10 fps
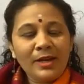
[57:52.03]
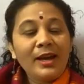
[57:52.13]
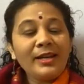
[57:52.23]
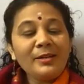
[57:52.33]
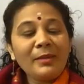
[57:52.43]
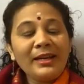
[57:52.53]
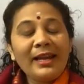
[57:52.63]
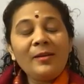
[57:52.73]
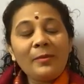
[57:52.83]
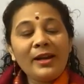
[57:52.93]
And in my
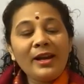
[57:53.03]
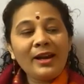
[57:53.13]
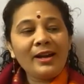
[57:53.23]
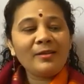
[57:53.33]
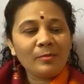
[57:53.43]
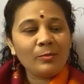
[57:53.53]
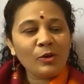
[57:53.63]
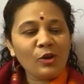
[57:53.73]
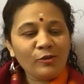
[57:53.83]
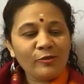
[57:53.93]
lap, I had a
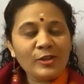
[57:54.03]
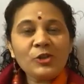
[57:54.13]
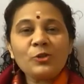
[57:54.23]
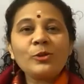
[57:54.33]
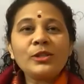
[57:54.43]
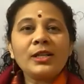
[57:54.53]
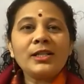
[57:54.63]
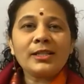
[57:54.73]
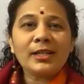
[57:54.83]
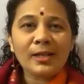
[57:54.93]
book of Vishnu
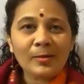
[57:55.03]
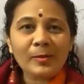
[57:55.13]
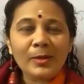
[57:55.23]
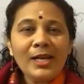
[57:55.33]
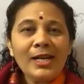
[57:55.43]
Sahasranamam.